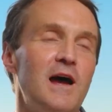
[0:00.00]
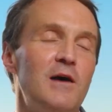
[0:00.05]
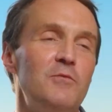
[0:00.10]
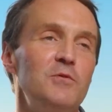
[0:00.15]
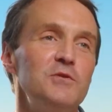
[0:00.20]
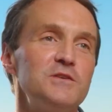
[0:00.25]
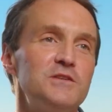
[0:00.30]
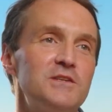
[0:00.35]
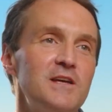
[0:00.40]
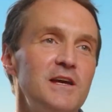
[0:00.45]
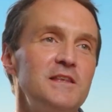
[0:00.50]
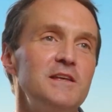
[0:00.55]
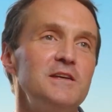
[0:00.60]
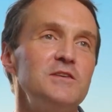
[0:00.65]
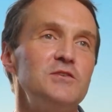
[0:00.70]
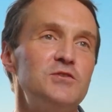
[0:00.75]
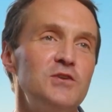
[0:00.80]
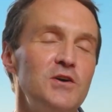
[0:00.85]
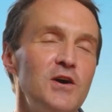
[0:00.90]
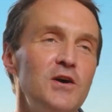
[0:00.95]
I will say
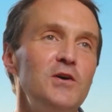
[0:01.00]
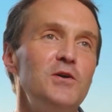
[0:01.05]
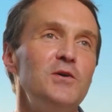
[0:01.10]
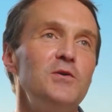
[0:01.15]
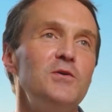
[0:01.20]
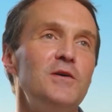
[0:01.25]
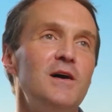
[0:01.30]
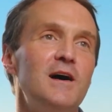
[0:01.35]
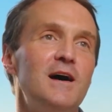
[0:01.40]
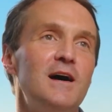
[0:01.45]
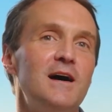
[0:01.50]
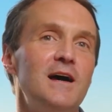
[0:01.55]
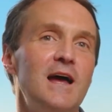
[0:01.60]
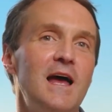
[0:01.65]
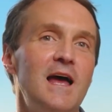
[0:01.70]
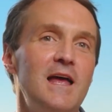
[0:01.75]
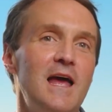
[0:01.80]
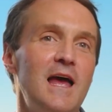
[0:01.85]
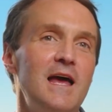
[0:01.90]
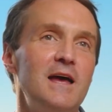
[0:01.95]
that Joe uh,
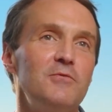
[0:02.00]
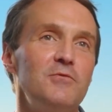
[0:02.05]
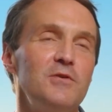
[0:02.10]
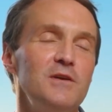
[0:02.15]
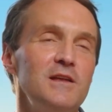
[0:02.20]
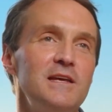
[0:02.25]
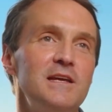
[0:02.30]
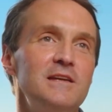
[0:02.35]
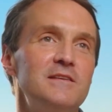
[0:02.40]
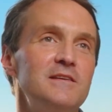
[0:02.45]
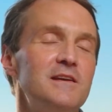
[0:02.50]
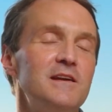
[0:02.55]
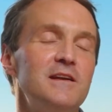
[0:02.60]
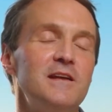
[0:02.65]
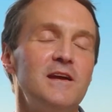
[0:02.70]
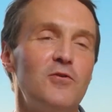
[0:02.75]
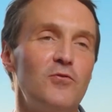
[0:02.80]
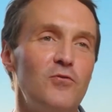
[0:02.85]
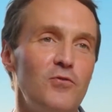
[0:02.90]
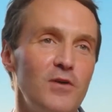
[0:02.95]
had really did an
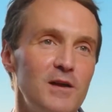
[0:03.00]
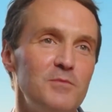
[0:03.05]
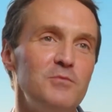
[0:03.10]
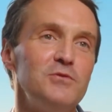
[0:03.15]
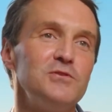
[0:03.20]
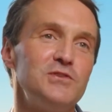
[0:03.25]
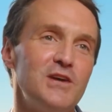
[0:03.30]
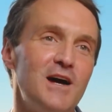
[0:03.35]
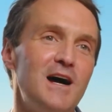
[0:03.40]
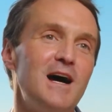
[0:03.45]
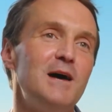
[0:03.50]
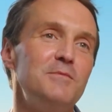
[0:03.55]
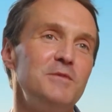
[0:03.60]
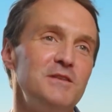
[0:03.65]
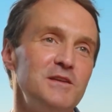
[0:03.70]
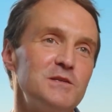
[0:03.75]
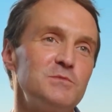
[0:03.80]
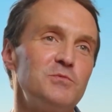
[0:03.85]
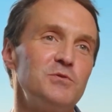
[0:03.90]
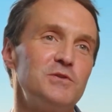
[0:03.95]
incredible job
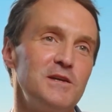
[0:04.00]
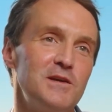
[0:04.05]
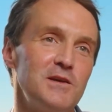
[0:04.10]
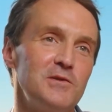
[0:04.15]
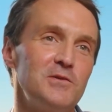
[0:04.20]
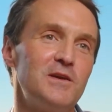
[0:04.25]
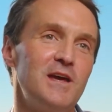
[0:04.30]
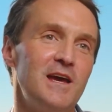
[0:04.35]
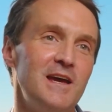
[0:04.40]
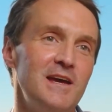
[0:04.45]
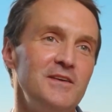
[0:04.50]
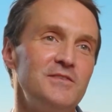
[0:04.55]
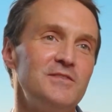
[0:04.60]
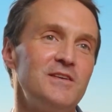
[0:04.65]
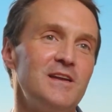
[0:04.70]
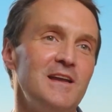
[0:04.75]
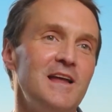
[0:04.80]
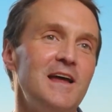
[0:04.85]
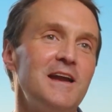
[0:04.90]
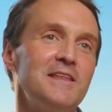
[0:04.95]
in this particular case,
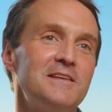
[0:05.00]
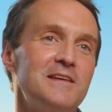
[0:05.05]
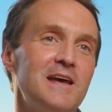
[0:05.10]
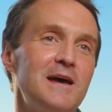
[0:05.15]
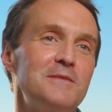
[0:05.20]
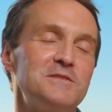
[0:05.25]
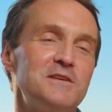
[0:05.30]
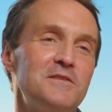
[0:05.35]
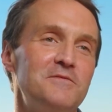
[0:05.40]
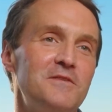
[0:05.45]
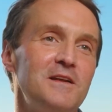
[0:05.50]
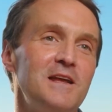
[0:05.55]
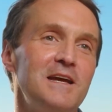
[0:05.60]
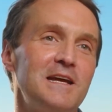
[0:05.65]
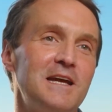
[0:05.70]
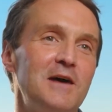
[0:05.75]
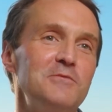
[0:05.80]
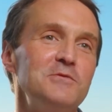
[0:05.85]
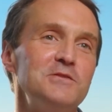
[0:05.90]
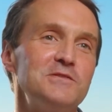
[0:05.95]
and a lot of the times I felt
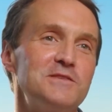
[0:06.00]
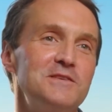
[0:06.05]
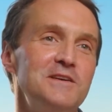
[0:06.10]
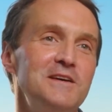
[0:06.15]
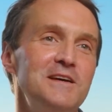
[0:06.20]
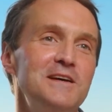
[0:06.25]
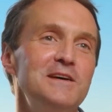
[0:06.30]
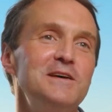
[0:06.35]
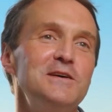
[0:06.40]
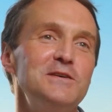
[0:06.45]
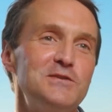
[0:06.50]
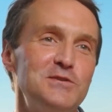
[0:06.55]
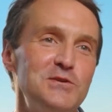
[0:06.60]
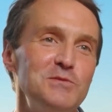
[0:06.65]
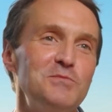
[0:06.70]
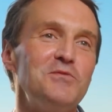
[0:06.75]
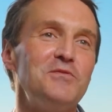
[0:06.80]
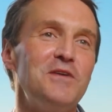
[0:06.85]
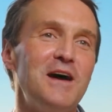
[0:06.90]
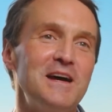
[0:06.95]
like I was
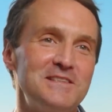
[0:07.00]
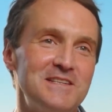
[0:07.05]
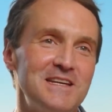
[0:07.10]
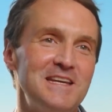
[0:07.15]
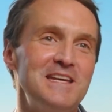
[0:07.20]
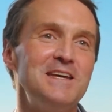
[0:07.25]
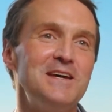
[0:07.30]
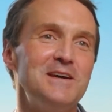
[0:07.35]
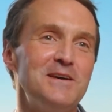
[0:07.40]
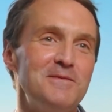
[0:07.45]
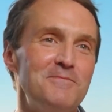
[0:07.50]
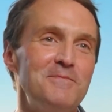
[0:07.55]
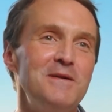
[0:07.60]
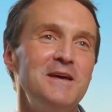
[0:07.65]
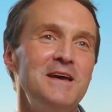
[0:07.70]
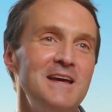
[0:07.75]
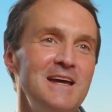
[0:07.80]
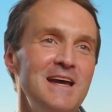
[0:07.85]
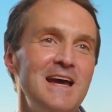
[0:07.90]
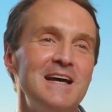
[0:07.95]
supervising him
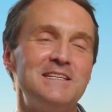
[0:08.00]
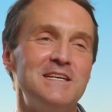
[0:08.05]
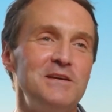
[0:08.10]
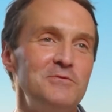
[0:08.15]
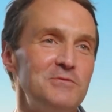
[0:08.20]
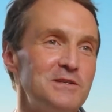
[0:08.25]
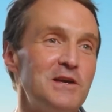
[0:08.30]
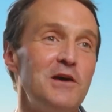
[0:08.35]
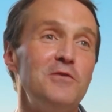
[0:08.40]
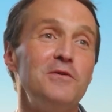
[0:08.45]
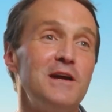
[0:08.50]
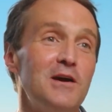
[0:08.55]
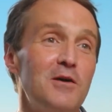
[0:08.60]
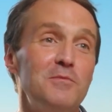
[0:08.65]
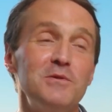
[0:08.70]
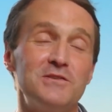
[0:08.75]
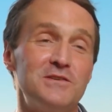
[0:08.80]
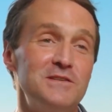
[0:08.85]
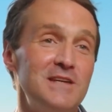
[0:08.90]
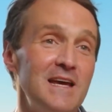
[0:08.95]
as he was going
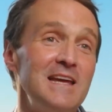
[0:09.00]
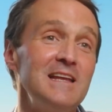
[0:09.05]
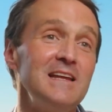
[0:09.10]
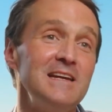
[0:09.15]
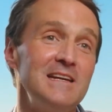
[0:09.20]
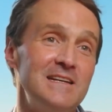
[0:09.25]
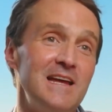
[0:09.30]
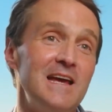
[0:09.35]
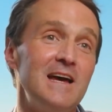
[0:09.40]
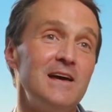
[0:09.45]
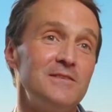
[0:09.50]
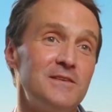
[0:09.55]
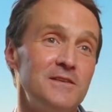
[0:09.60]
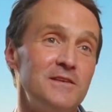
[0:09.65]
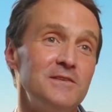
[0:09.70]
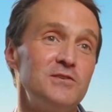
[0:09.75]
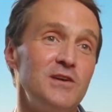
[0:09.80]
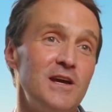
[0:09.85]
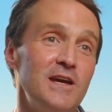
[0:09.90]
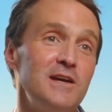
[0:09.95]
almost daily down to
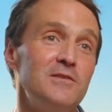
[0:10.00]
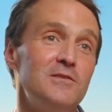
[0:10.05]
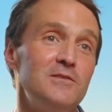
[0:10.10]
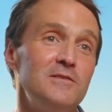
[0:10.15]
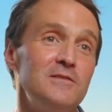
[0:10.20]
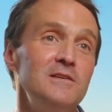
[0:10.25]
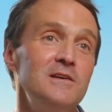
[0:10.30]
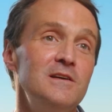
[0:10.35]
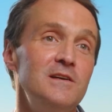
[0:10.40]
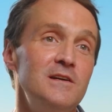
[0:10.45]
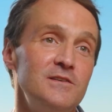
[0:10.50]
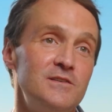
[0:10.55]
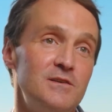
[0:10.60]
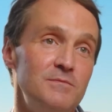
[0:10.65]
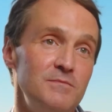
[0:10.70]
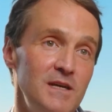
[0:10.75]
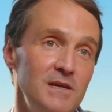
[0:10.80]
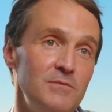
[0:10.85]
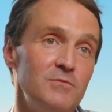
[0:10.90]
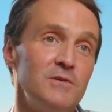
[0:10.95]
the jail to
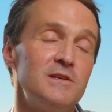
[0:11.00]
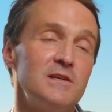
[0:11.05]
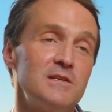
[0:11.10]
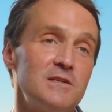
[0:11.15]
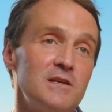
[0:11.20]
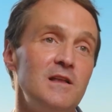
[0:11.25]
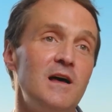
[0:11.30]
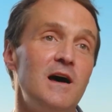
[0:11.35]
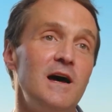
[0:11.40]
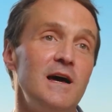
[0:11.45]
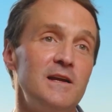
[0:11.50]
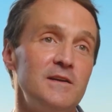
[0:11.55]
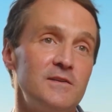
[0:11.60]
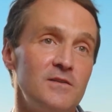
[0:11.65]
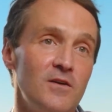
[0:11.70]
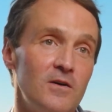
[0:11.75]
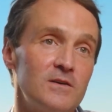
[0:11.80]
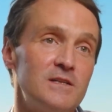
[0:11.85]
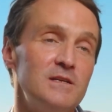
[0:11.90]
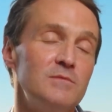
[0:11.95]
meet with this client and
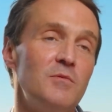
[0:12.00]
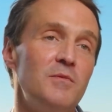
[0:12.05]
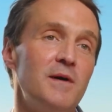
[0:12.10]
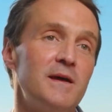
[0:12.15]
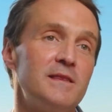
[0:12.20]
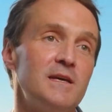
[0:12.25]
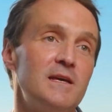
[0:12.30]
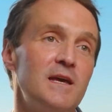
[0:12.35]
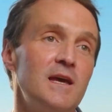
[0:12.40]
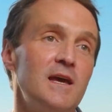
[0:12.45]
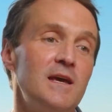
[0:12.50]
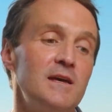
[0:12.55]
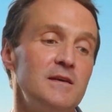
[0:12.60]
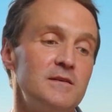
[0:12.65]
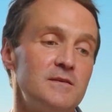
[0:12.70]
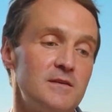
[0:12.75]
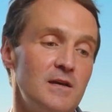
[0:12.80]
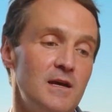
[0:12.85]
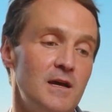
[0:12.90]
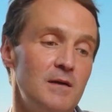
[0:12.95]
talk to him about the
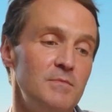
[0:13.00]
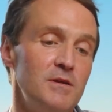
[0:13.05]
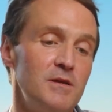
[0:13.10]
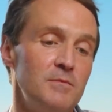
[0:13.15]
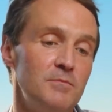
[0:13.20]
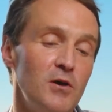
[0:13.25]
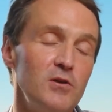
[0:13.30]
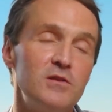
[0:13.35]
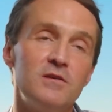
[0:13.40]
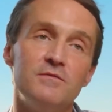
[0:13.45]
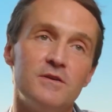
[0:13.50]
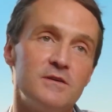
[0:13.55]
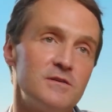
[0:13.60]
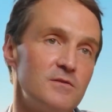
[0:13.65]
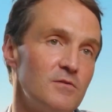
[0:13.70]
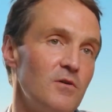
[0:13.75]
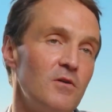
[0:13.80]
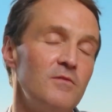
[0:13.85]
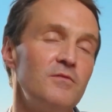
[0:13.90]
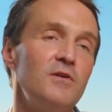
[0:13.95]
case. Um, but both of us
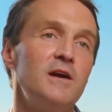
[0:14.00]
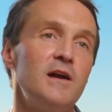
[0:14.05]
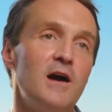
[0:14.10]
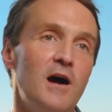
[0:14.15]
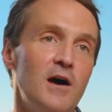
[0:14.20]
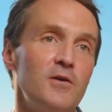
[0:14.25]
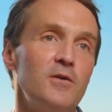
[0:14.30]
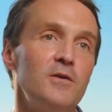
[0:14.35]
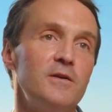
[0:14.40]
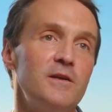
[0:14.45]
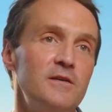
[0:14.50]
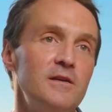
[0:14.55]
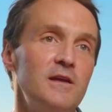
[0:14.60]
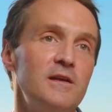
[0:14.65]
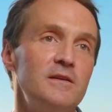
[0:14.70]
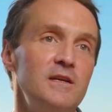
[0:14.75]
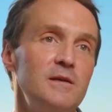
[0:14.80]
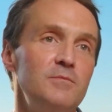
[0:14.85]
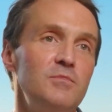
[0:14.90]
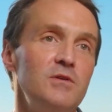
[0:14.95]
are, are very honored and,
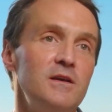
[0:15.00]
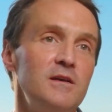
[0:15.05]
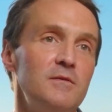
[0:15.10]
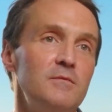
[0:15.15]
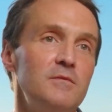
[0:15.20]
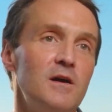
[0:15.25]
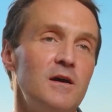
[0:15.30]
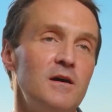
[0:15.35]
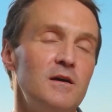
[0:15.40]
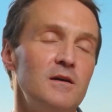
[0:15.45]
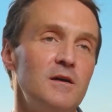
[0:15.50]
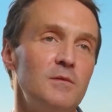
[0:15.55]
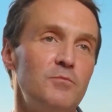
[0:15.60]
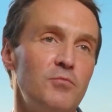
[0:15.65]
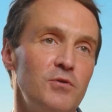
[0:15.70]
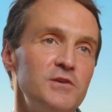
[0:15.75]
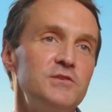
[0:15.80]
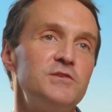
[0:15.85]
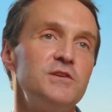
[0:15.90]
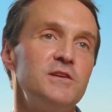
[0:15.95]
and deeply uh,
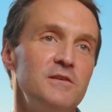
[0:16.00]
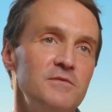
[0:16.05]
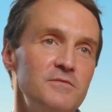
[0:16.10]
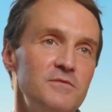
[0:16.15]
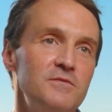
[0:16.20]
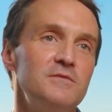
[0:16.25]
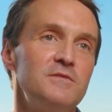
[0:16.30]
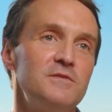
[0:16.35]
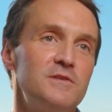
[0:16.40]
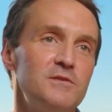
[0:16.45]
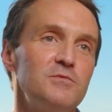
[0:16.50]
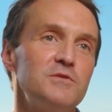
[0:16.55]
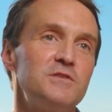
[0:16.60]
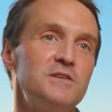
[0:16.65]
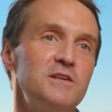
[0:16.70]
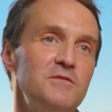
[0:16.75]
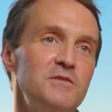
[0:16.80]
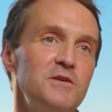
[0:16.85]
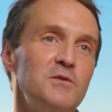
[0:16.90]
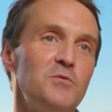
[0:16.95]
appreciative to
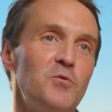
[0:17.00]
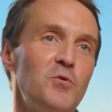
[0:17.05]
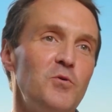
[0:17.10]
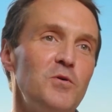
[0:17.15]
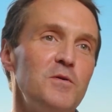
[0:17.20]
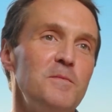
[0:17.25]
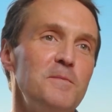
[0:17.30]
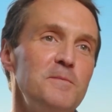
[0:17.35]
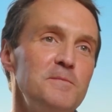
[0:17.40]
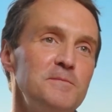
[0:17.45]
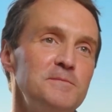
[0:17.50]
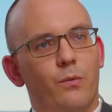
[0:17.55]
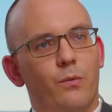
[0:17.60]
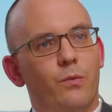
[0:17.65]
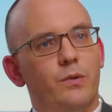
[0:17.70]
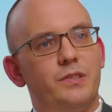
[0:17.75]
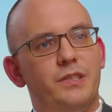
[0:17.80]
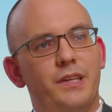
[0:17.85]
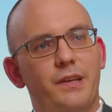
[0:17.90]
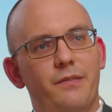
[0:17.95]
receive the award.
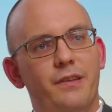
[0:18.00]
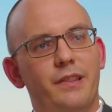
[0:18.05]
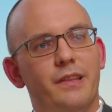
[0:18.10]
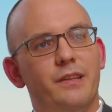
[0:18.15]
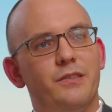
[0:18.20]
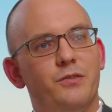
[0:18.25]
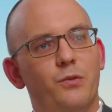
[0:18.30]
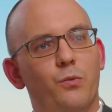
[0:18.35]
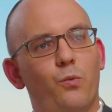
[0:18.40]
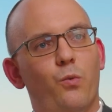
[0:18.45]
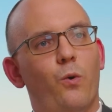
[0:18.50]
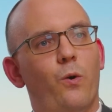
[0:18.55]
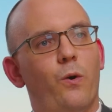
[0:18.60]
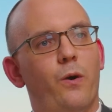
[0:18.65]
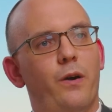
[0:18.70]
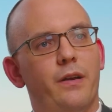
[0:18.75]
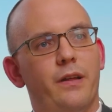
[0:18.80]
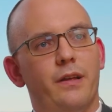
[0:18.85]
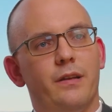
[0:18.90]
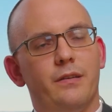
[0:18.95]
Receiving this
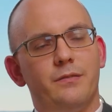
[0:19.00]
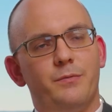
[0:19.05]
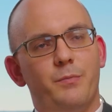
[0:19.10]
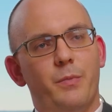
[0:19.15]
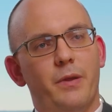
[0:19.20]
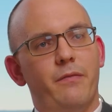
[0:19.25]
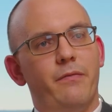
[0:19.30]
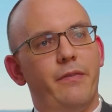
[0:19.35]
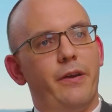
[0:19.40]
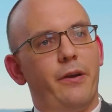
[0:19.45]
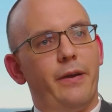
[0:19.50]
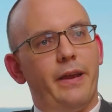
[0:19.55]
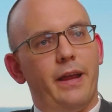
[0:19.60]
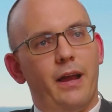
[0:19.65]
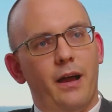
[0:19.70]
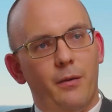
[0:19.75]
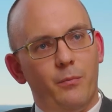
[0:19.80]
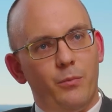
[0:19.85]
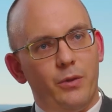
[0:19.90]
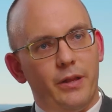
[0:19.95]
award has been very
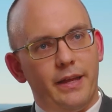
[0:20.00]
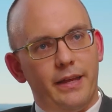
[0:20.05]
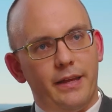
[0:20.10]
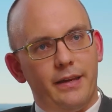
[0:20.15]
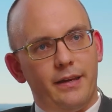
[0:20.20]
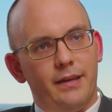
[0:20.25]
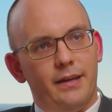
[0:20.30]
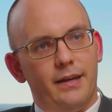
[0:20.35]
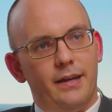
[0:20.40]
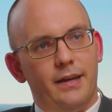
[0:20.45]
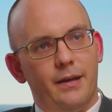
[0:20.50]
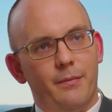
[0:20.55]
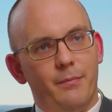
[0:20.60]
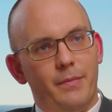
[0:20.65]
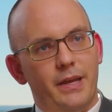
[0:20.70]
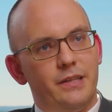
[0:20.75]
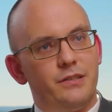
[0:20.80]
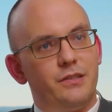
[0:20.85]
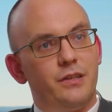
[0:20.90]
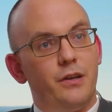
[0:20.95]
humbling.
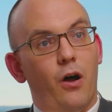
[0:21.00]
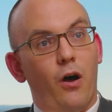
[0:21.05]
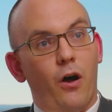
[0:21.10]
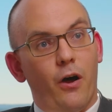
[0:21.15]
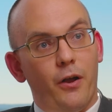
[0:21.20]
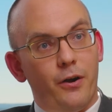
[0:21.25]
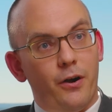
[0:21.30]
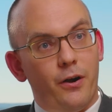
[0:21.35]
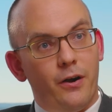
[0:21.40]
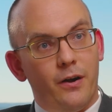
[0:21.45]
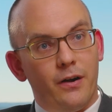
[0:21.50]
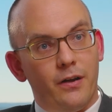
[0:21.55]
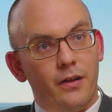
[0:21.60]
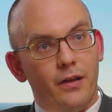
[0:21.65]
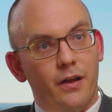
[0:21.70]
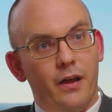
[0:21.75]
Um, it's an honor.